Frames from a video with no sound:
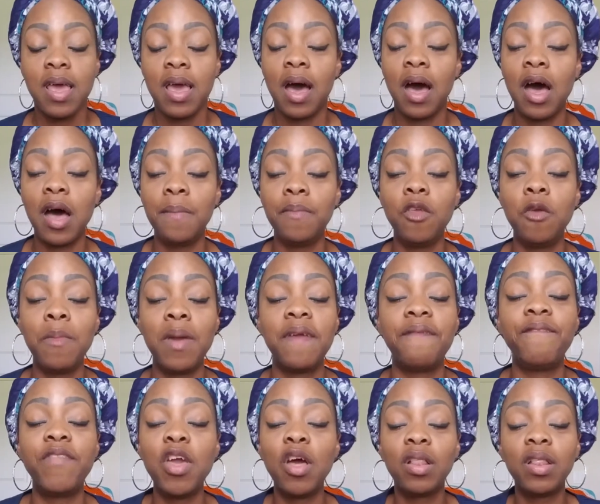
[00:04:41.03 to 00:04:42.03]
Um, you may
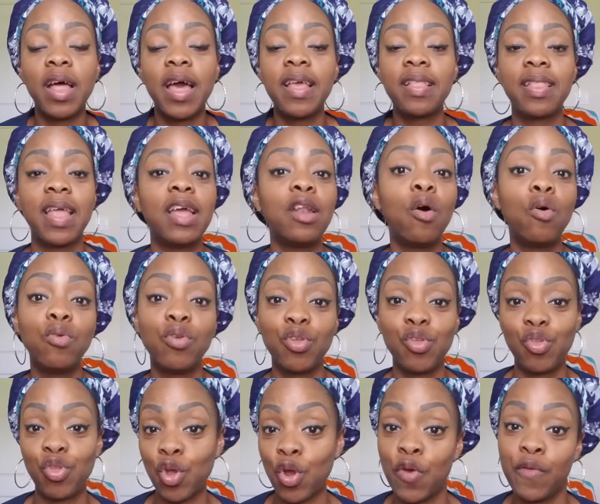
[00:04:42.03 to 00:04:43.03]
feel like they don't
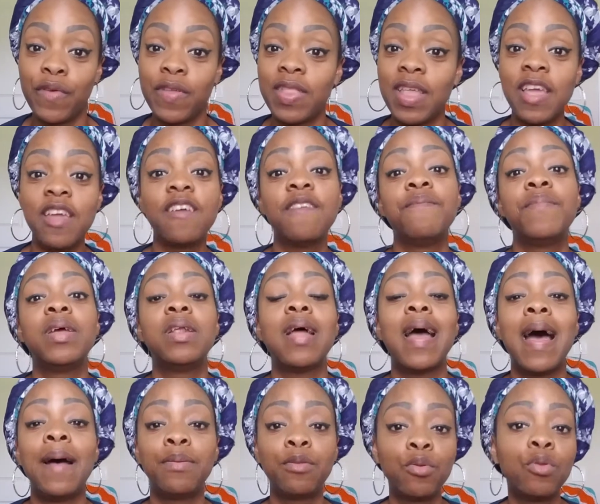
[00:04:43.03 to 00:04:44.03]
deserve it. They have been
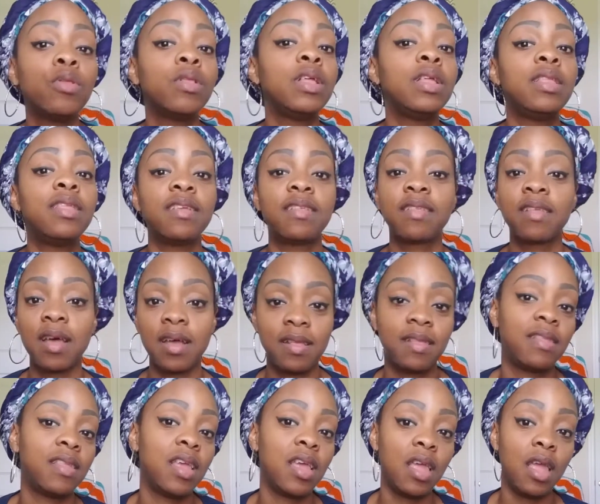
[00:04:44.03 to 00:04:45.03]
absolutely
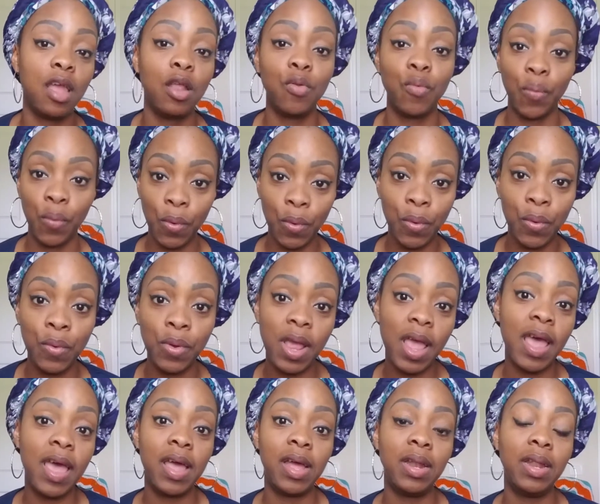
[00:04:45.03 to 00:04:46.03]
disgusting and rude
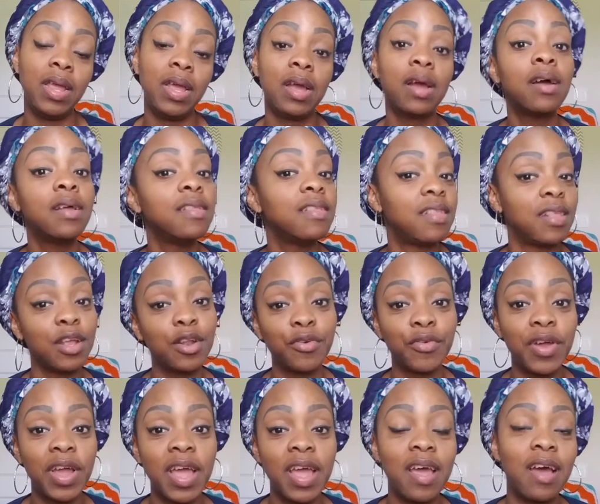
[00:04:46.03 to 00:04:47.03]
and
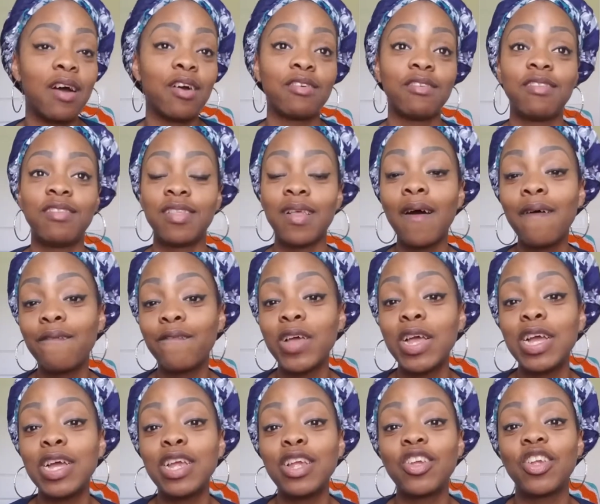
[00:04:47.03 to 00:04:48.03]
inconsiderate or
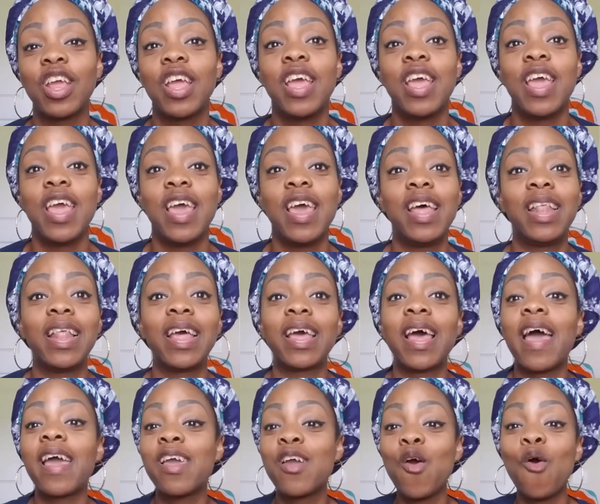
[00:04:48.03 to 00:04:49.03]
selfish. And like
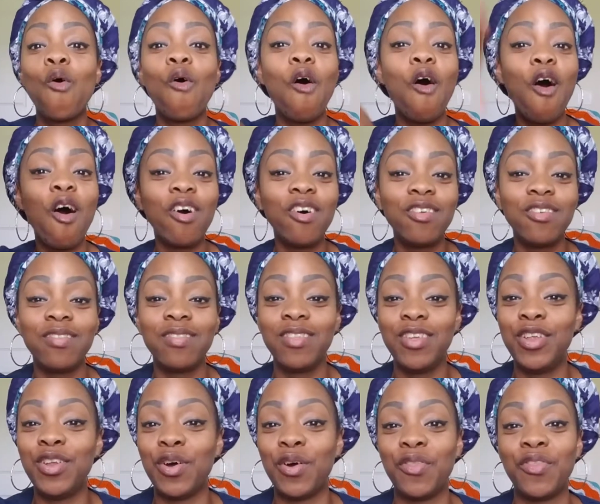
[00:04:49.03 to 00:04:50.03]
I can go all,
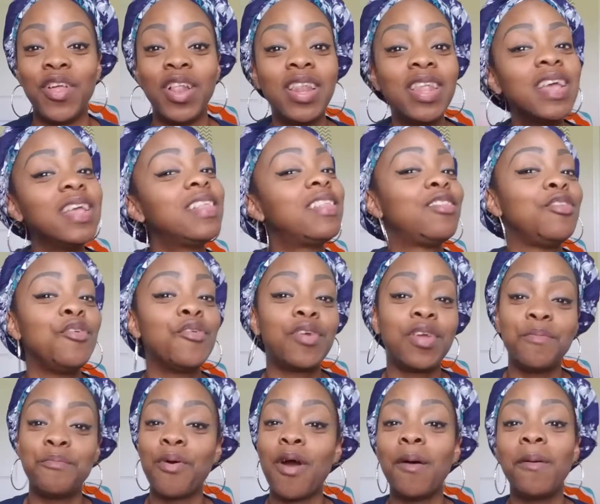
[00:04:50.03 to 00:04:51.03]
you know, the list, you
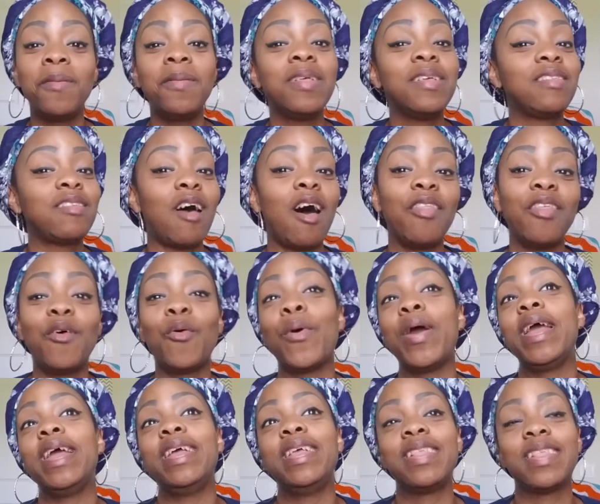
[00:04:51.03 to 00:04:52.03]
can probably list all the
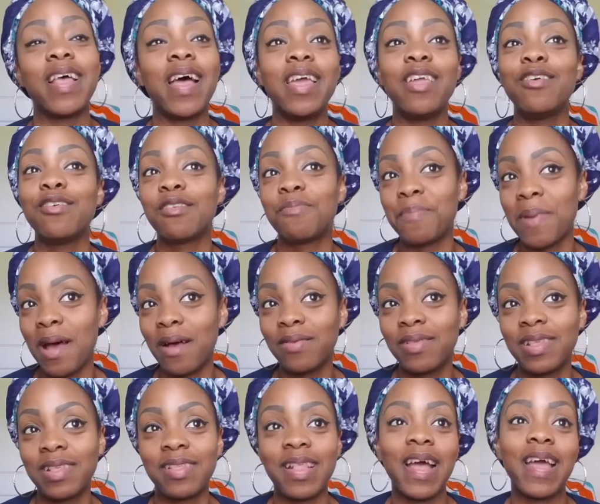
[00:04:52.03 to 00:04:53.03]
ways that your spouse
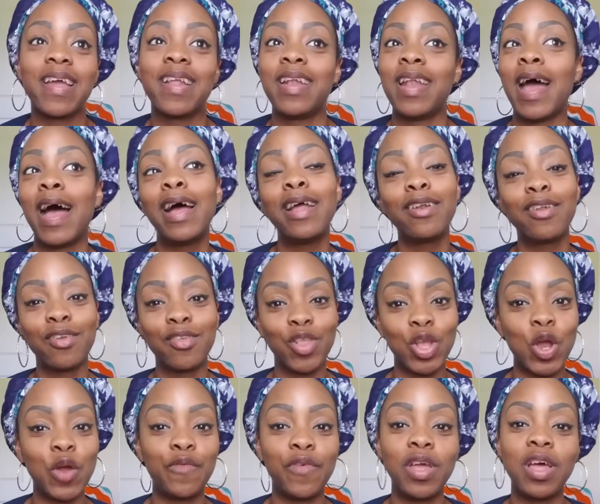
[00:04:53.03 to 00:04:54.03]
is like not
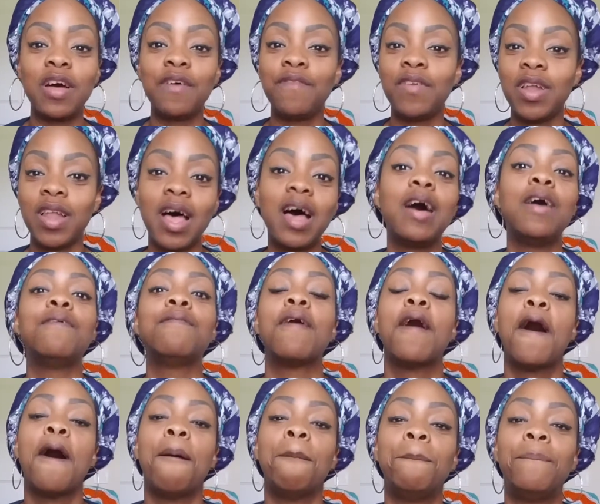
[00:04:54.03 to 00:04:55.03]
deserving of love.
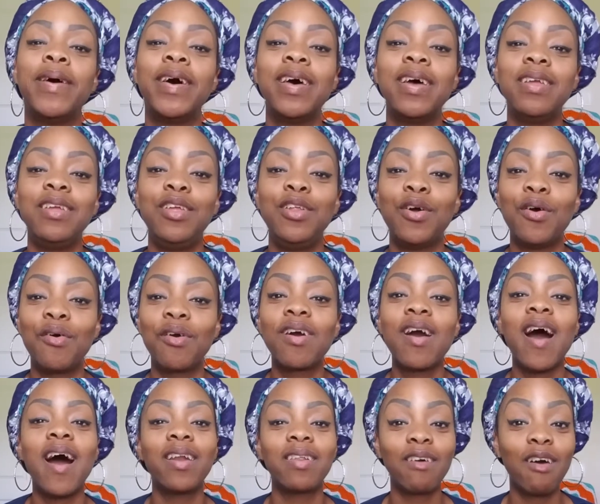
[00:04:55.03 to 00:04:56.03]
But, you know,
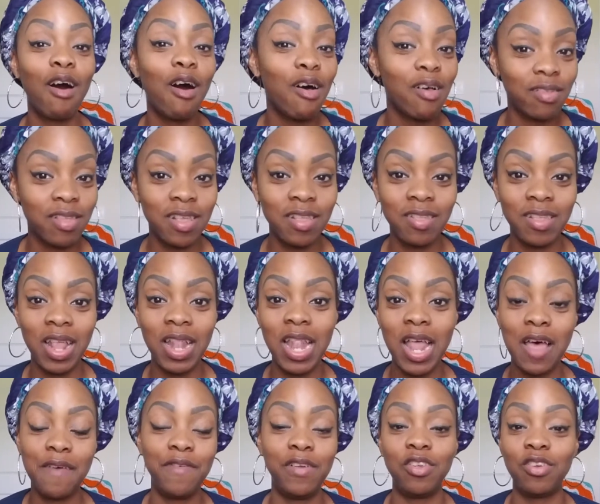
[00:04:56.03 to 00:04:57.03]
God calls us to
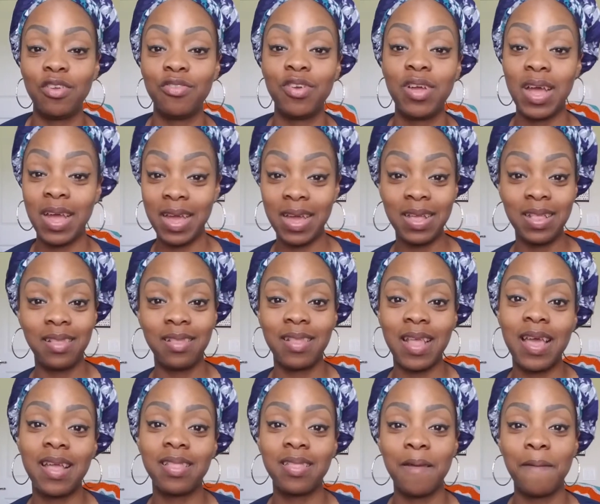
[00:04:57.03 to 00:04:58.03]
love each other. It's
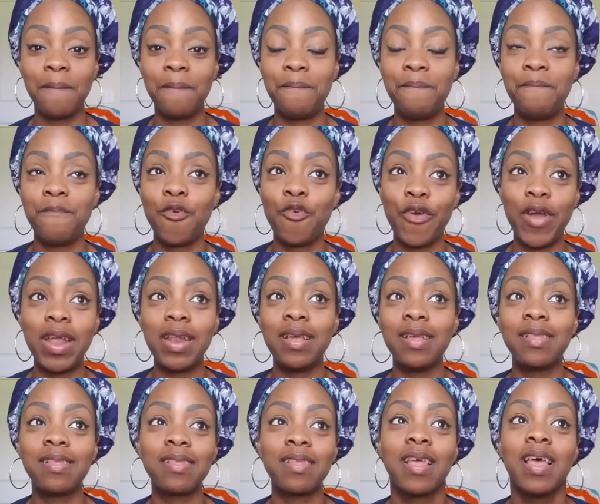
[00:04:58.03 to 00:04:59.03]
like the
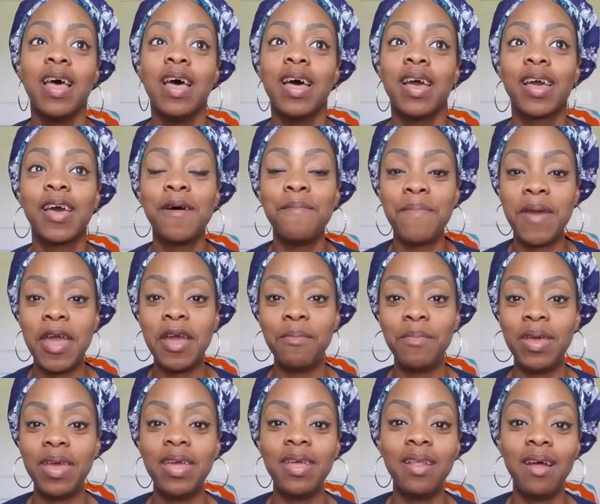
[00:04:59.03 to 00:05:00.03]
greatest
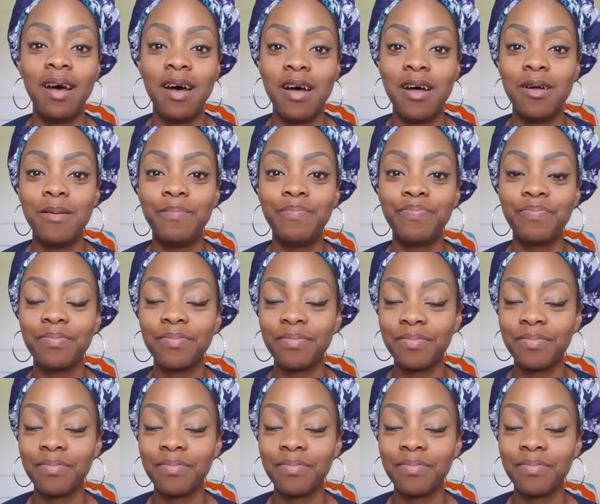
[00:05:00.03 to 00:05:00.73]
commandment. Um,